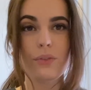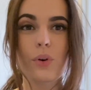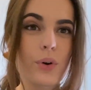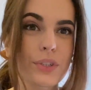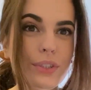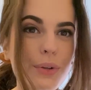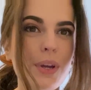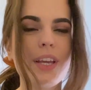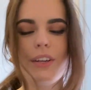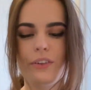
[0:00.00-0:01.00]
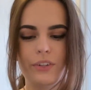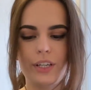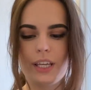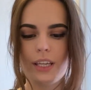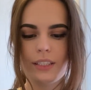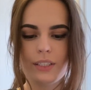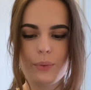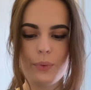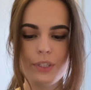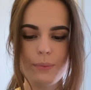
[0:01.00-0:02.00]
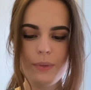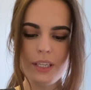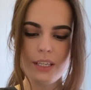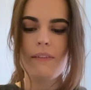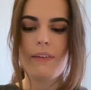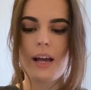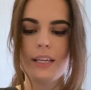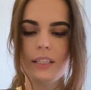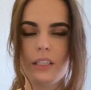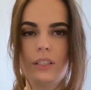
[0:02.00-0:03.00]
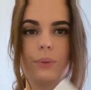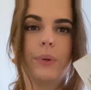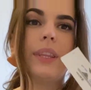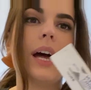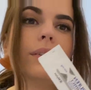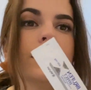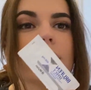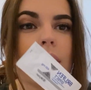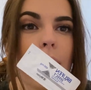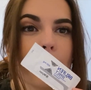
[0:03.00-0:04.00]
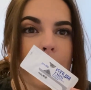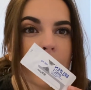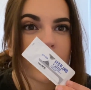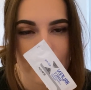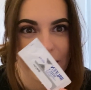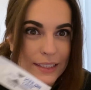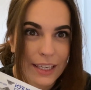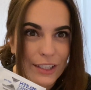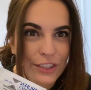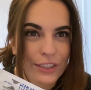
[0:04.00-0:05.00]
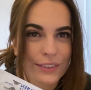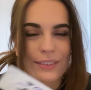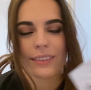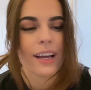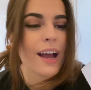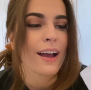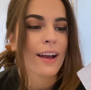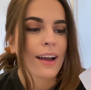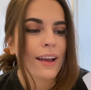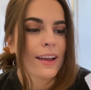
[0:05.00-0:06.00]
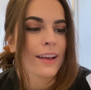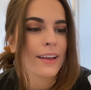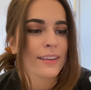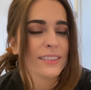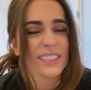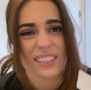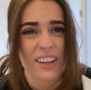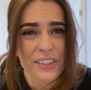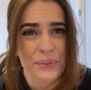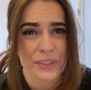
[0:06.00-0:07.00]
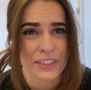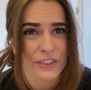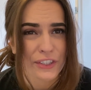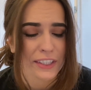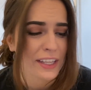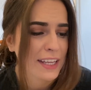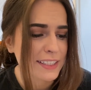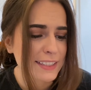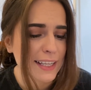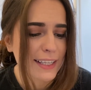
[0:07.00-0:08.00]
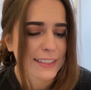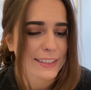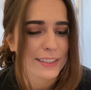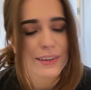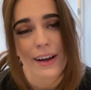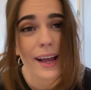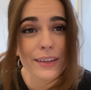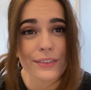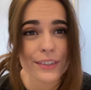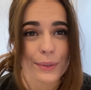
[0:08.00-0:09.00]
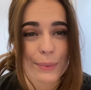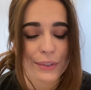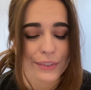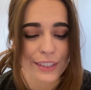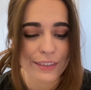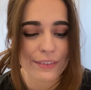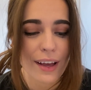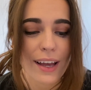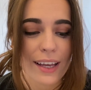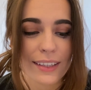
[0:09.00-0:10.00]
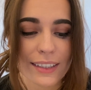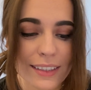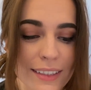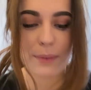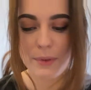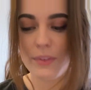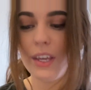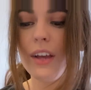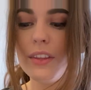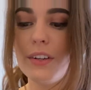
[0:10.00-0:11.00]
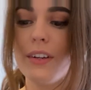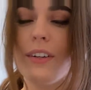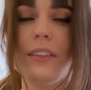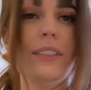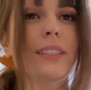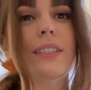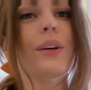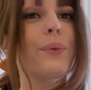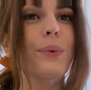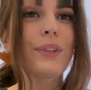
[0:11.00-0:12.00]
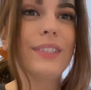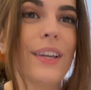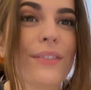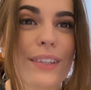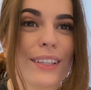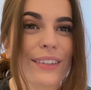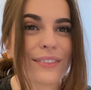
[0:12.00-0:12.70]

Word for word: Of course, no hangover kit would be final without some medication. I did not really drink last night, so I feel perfectly fine. Some of the other girls will definitely